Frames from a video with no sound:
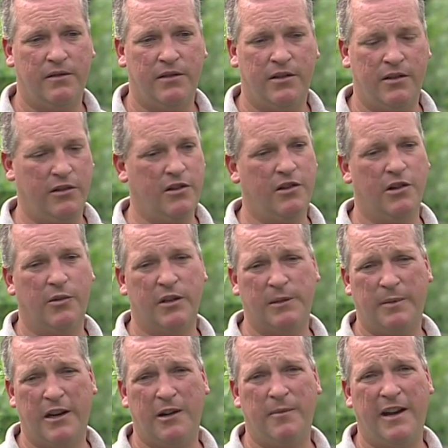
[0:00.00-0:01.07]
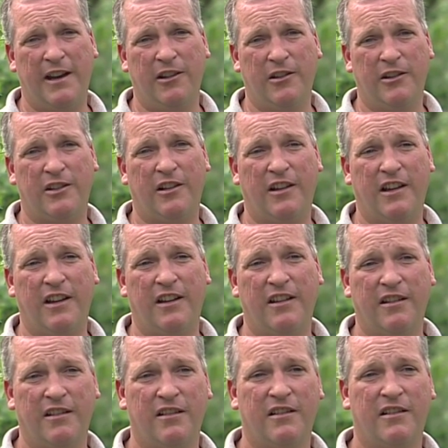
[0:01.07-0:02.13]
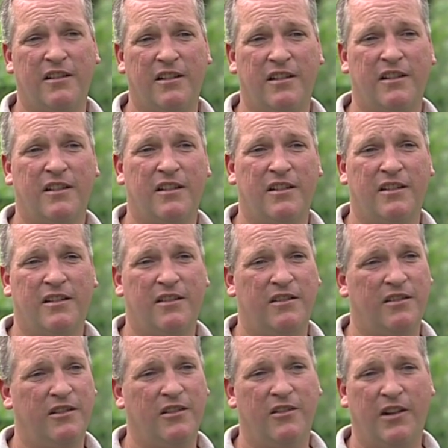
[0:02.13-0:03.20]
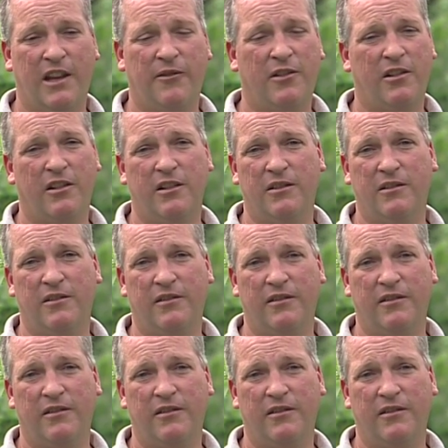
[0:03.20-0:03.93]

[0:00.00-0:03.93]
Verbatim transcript: Till you know what a spider mite looks like, you don't have a clue.